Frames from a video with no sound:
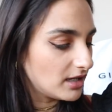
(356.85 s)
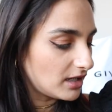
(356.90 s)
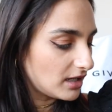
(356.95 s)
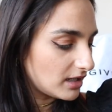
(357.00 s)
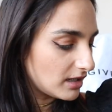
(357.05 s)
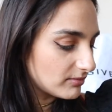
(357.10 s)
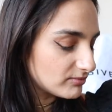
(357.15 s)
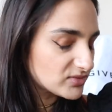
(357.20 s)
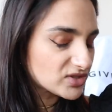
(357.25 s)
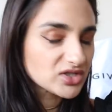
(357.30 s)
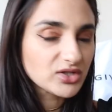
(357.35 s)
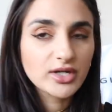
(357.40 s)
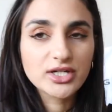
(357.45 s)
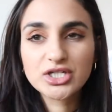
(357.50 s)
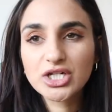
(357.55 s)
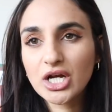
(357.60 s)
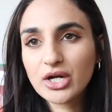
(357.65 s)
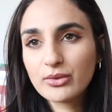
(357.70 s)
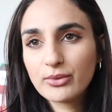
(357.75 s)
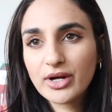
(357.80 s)
So I
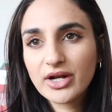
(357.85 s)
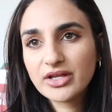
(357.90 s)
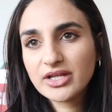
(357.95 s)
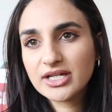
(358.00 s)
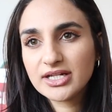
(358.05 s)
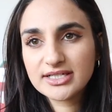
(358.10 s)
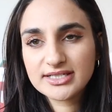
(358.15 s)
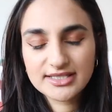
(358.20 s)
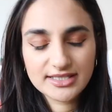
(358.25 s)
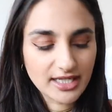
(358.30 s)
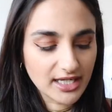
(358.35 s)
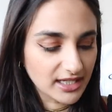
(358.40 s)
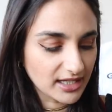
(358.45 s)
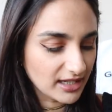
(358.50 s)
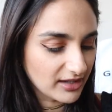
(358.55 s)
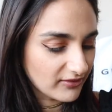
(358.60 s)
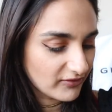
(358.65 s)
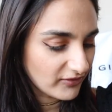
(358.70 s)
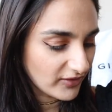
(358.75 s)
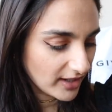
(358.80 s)
try to wear this like
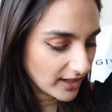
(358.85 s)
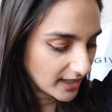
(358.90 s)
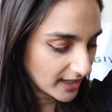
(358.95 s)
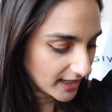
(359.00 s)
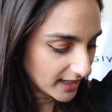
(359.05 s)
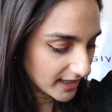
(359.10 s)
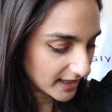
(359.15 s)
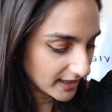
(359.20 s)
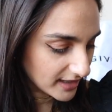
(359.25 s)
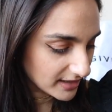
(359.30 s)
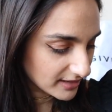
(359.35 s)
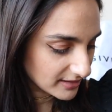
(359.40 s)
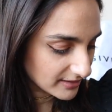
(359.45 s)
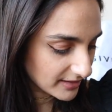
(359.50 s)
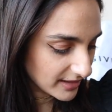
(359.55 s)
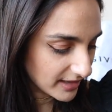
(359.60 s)
if I